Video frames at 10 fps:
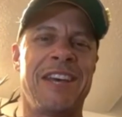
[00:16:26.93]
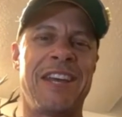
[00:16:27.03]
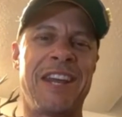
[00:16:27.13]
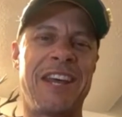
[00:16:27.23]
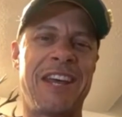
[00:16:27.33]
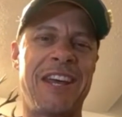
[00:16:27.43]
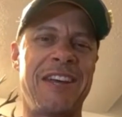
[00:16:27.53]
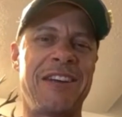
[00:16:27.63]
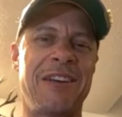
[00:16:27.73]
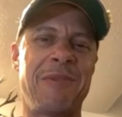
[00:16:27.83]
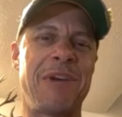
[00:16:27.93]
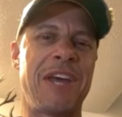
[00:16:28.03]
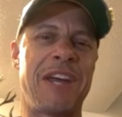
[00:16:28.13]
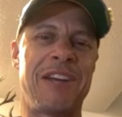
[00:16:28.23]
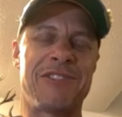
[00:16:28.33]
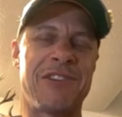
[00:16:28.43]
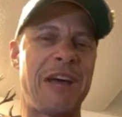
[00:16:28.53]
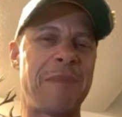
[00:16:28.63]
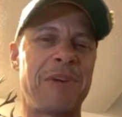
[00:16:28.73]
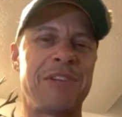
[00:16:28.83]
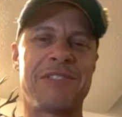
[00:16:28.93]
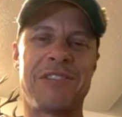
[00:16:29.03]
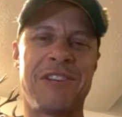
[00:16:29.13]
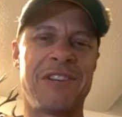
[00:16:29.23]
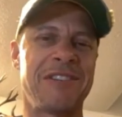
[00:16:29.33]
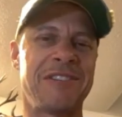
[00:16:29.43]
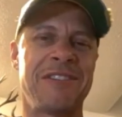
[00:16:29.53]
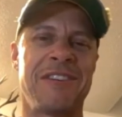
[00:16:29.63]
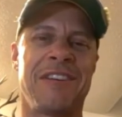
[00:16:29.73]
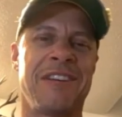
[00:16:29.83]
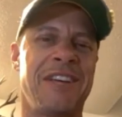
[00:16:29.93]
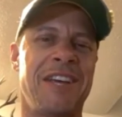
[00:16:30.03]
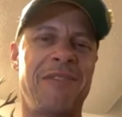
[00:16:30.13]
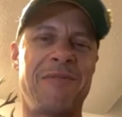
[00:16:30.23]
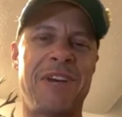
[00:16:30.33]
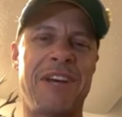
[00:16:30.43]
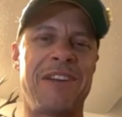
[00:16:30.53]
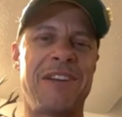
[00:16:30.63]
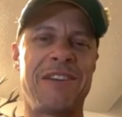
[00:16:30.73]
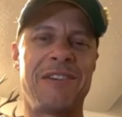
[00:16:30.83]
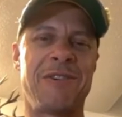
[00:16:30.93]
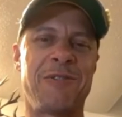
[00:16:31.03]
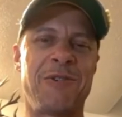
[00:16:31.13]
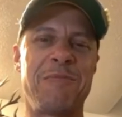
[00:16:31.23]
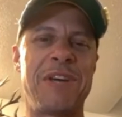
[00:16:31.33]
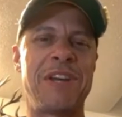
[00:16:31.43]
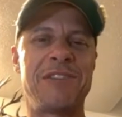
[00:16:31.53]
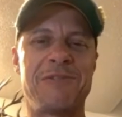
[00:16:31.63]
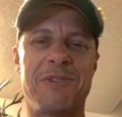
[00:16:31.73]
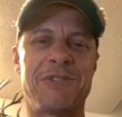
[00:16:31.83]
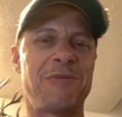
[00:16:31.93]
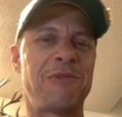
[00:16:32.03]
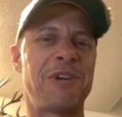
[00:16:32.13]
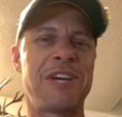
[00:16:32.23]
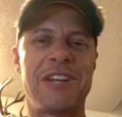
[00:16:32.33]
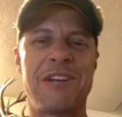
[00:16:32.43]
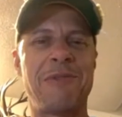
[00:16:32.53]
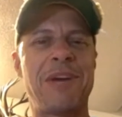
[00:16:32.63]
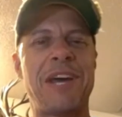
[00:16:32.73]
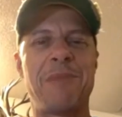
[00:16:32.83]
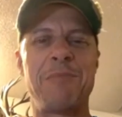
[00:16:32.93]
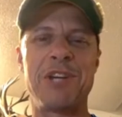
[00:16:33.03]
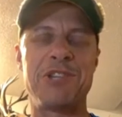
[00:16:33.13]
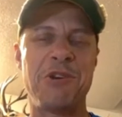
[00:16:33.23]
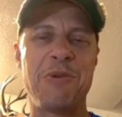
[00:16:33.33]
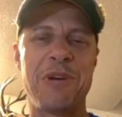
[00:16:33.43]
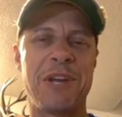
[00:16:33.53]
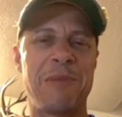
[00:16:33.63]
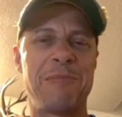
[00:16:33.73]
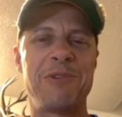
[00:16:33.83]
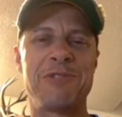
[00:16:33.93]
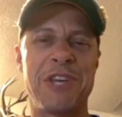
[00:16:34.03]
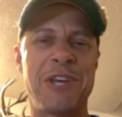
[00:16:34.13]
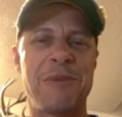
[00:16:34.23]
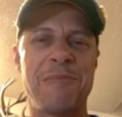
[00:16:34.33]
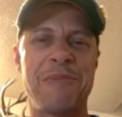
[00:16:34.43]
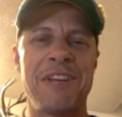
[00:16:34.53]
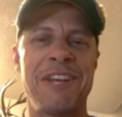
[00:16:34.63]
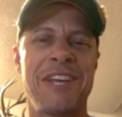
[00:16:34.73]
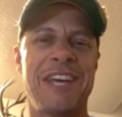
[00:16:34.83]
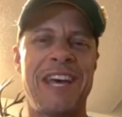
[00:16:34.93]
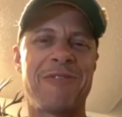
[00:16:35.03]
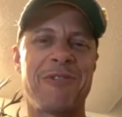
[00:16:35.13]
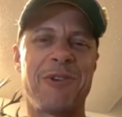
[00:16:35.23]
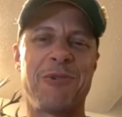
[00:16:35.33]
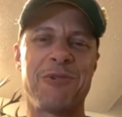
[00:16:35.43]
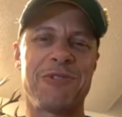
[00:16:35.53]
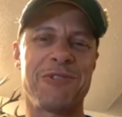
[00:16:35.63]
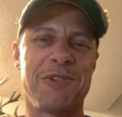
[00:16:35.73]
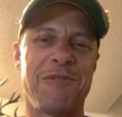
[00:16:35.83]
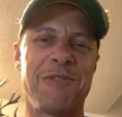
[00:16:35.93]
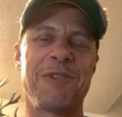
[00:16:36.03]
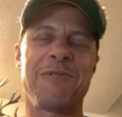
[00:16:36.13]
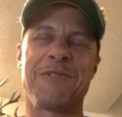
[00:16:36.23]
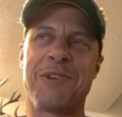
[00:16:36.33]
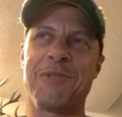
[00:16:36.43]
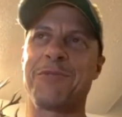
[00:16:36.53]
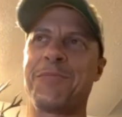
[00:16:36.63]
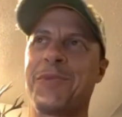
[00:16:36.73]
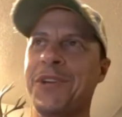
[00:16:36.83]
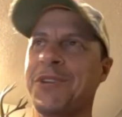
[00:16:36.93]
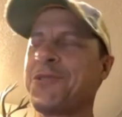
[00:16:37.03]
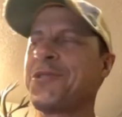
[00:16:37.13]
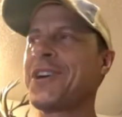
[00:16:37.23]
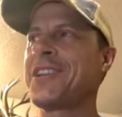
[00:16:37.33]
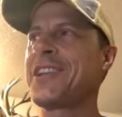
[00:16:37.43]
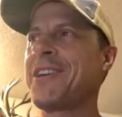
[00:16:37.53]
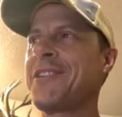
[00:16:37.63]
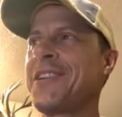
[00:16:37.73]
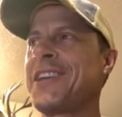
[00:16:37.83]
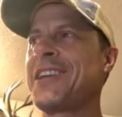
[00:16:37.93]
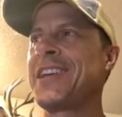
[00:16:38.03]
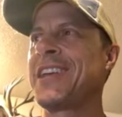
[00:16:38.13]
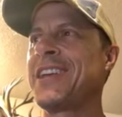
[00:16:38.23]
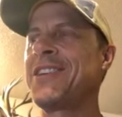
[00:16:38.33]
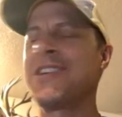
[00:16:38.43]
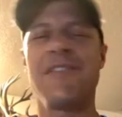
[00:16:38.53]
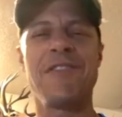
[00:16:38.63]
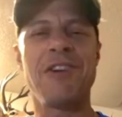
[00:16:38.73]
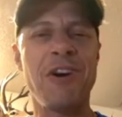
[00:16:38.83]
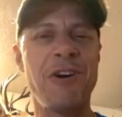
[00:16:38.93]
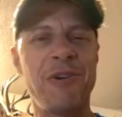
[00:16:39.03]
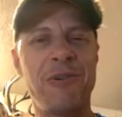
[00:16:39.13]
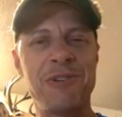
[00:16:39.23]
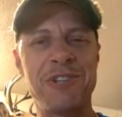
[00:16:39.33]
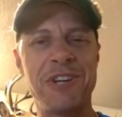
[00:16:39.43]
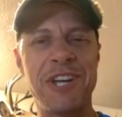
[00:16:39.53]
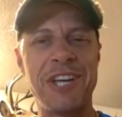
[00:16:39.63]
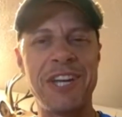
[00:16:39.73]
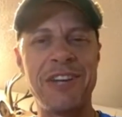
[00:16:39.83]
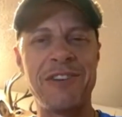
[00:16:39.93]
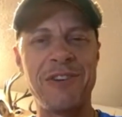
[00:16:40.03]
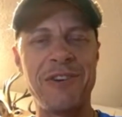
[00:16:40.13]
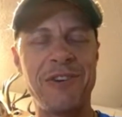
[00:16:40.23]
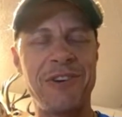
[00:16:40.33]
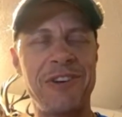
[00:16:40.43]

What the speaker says: and we had assignments, and we had group meetings once a week, and then we had a big showing in a museum after the course was over. It was pretty cool. You never know what you're going to get into.